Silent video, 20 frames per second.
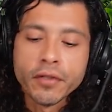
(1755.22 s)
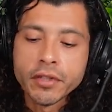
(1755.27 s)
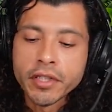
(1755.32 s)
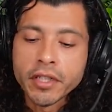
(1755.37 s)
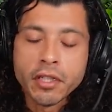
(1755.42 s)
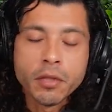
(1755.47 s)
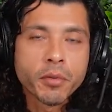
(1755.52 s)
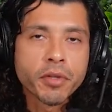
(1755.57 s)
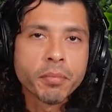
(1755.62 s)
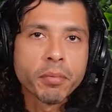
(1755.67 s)

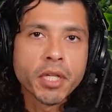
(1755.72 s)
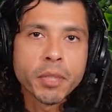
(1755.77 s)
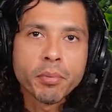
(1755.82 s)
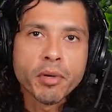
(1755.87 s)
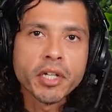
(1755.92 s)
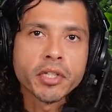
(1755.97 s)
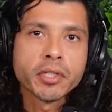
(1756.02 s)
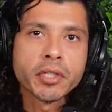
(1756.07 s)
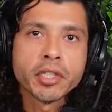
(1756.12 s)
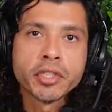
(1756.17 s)
If you're dealing with
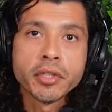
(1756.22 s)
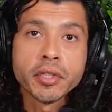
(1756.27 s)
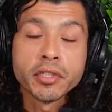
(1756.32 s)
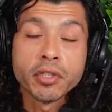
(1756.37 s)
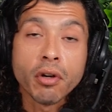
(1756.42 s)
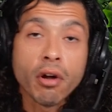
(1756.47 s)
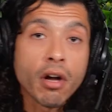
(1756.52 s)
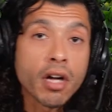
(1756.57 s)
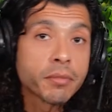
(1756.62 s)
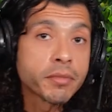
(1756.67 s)
blood pressure
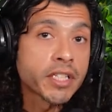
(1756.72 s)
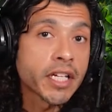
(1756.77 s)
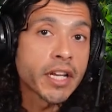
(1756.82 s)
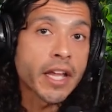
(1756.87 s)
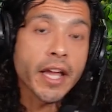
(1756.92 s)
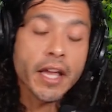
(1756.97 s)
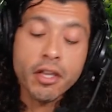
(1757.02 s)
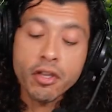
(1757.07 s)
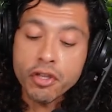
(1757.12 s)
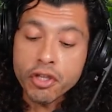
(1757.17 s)
issues at all,
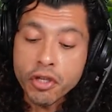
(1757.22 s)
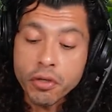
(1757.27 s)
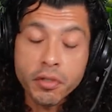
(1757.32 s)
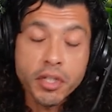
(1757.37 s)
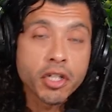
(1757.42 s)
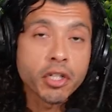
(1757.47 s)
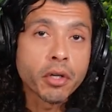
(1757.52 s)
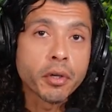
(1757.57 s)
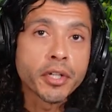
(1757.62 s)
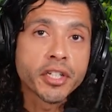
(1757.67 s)
I'm saying, hey,
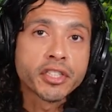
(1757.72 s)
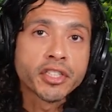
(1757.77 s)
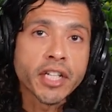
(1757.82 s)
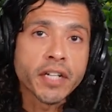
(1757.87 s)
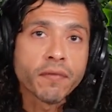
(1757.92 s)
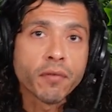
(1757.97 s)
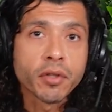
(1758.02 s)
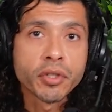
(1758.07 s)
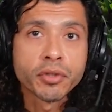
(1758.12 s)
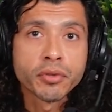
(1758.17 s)
you need to go
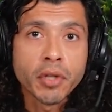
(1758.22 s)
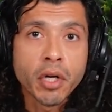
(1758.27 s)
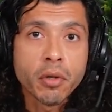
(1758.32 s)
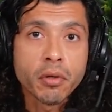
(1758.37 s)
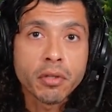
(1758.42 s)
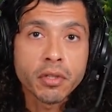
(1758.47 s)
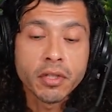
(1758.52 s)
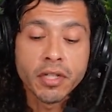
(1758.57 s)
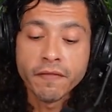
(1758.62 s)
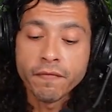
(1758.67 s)
get checked for a
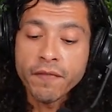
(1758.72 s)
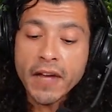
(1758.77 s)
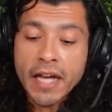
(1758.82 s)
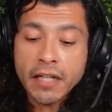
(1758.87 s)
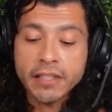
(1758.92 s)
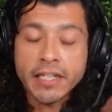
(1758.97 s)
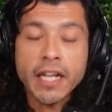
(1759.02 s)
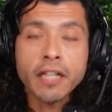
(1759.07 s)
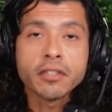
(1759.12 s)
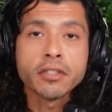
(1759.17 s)
stroke.
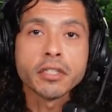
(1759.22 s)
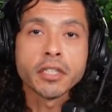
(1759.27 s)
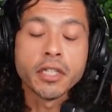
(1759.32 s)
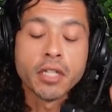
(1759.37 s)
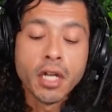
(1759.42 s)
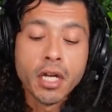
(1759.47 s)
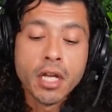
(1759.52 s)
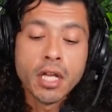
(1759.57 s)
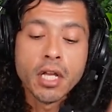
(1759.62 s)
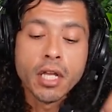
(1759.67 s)
In fact,
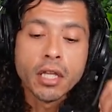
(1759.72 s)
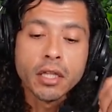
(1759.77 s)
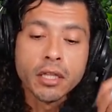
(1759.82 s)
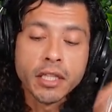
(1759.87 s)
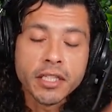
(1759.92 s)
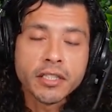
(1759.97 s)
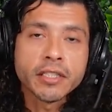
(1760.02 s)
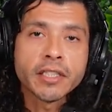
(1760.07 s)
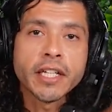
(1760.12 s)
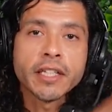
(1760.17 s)
actually,
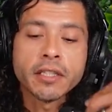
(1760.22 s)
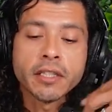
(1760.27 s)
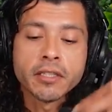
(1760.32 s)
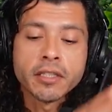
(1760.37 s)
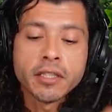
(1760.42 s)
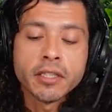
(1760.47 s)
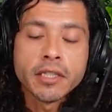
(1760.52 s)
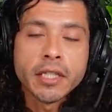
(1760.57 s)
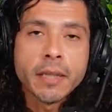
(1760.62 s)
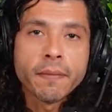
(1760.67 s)
let's
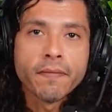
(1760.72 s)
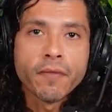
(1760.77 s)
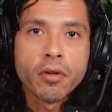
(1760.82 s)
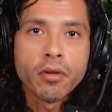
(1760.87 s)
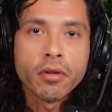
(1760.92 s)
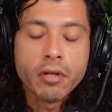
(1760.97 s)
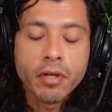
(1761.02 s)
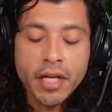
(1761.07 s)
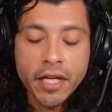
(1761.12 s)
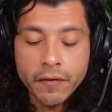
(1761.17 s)
take this a
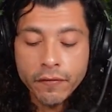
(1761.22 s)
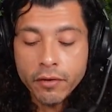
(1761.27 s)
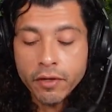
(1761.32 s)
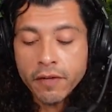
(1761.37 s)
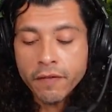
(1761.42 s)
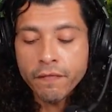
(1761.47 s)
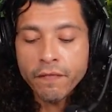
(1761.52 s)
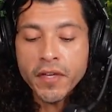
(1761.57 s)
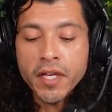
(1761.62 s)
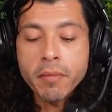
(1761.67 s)
step further.
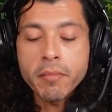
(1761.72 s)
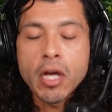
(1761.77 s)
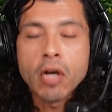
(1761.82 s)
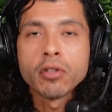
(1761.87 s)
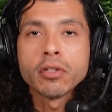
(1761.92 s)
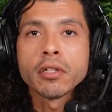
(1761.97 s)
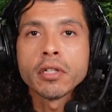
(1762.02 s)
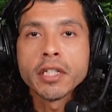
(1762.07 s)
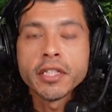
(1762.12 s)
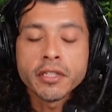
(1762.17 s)
If you're a
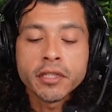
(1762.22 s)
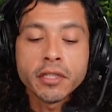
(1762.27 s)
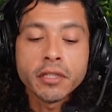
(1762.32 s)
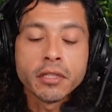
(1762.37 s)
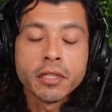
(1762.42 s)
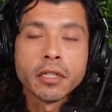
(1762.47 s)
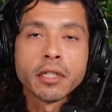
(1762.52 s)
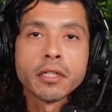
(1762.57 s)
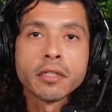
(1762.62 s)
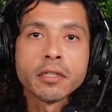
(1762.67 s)
female and you're
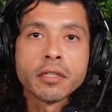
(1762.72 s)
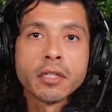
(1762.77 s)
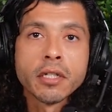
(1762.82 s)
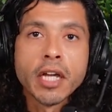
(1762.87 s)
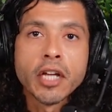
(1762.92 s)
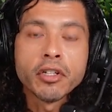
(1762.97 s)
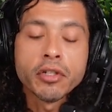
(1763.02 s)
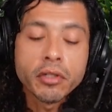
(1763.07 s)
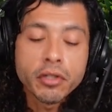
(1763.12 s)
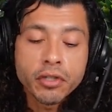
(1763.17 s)
listening to
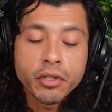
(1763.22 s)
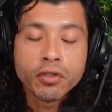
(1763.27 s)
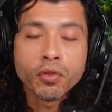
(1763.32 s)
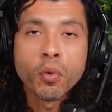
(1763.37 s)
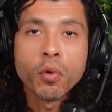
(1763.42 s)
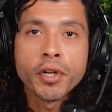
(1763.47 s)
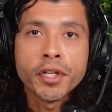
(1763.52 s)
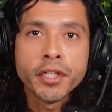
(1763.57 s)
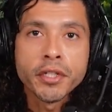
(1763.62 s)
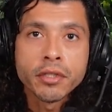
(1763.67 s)
this and you're
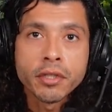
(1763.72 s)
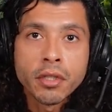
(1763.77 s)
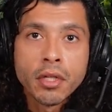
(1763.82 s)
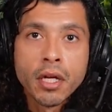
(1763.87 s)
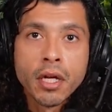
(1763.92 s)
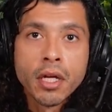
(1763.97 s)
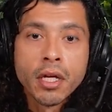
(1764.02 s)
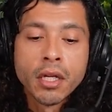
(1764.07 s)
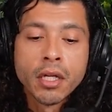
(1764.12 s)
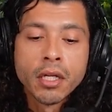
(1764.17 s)
in your
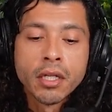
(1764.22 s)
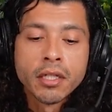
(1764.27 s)
20s,